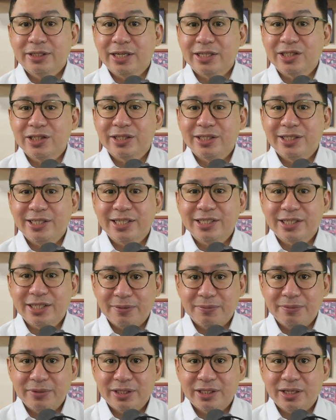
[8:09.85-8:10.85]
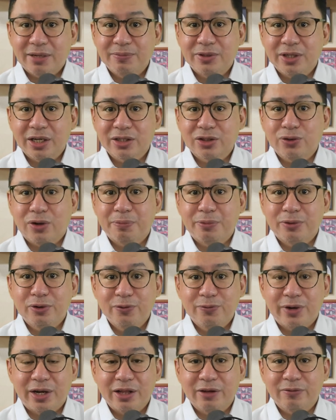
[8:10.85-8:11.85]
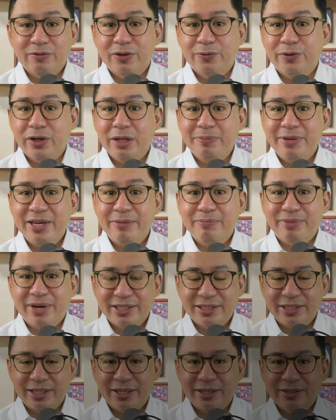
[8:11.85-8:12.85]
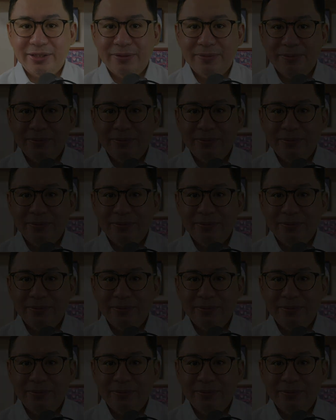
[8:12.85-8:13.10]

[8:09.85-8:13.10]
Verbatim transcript: such system is subject to approval of the Philippine President.